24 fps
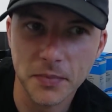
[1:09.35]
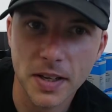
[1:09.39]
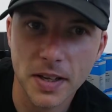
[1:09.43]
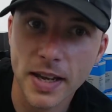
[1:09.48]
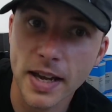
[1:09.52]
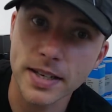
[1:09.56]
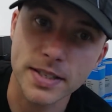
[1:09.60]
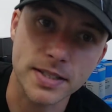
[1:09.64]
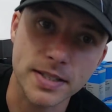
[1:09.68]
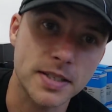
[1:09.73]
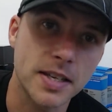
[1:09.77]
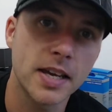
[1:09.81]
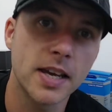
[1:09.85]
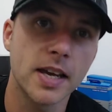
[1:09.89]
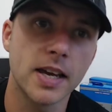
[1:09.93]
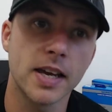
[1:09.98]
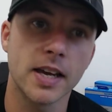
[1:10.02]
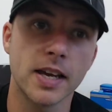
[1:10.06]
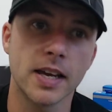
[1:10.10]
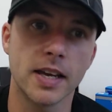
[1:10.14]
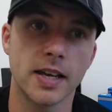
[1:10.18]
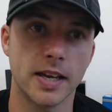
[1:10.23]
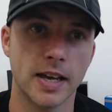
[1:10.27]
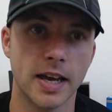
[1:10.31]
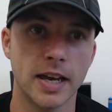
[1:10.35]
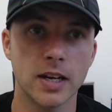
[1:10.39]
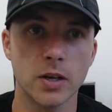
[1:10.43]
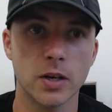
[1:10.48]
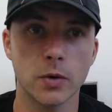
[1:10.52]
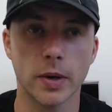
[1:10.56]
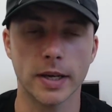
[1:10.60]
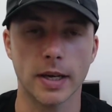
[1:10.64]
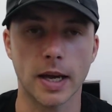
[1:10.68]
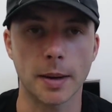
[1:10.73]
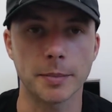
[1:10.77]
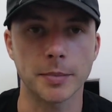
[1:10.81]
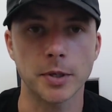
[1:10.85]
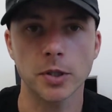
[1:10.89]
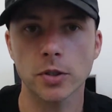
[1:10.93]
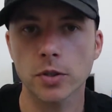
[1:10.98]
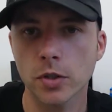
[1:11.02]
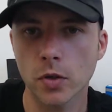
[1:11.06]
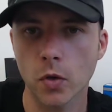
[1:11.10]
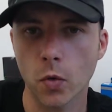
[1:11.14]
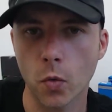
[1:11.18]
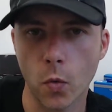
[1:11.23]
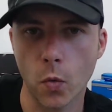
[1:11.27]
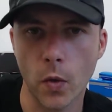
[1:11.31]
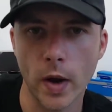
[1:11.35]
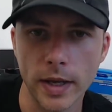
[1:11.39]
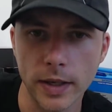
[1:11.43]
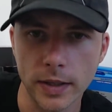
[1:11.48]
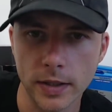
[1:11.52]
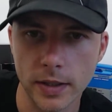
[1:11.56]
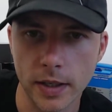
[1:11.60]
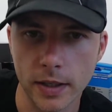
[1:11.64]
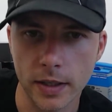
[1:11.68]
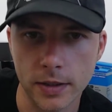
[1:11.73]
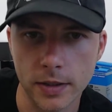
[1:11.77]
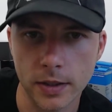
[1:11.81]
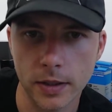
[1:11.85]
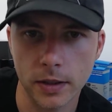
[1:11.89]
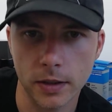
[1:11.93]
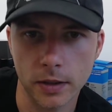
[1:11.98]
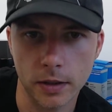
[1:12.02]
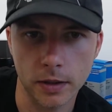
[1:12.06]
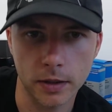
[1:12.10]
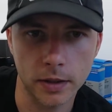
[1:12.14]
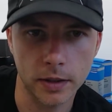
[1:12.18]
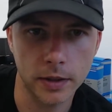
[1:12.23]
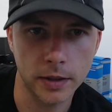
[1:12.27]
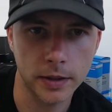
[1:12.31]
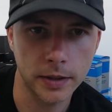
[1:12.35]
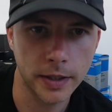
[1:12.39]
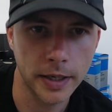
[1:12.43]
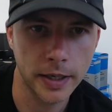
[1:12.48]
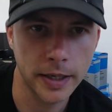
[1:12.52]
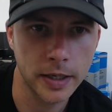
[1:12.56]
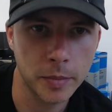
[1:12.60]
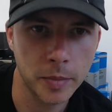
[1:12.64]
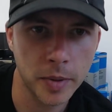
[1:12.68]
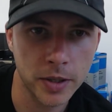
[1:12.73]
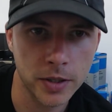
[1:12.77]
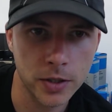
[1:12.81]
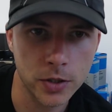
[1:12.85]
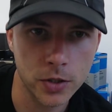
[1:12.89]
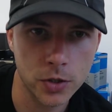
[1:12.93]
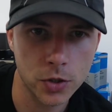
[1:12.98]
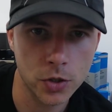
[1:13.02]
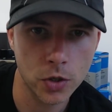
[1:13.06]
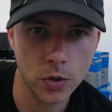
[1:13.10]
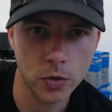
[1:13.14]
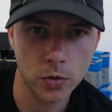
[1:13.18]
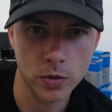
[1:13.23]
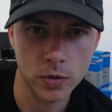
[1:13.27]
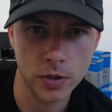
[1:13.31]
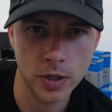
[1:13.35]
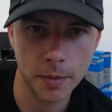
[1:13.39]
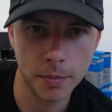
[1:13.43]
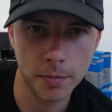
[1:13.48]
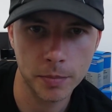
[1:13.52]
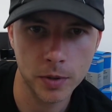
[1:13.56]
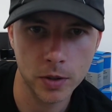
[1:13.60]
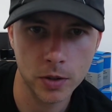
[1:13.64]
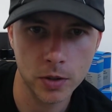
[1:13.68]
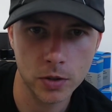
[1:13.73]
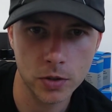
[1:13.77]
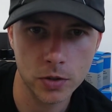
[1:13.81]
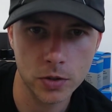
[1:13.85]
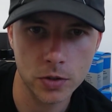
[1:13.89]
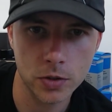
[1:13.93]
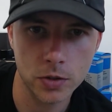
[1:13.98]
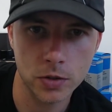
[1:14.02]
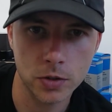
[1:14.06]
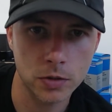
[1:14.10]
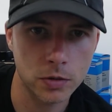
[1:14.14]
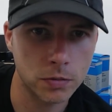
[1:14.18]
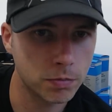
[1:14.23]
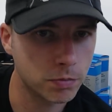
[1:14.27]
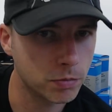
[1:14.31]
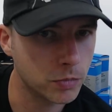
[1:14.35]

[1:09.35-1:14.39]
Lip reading: Guys, anyway, I'm not gonna wait until anybody shows up because